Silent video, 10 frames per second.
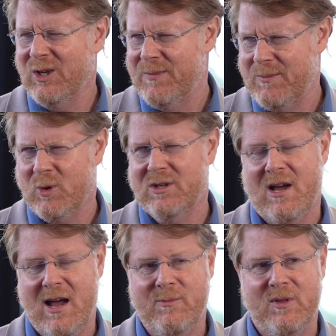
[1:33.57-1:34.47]
a little bit more
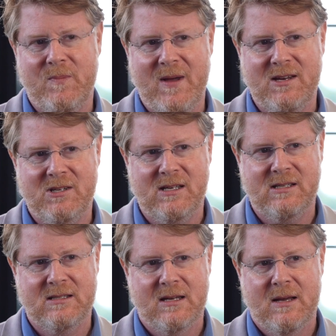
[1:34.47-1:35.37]
time with the
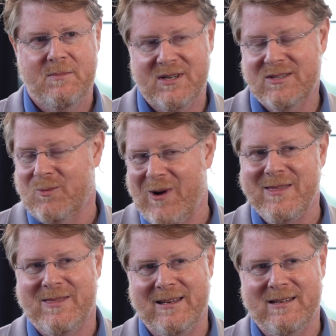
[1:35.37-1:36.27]
patients, but it's the
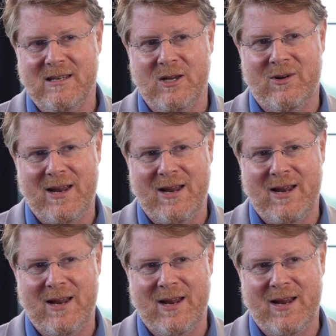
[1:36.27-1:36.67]
right thing to do.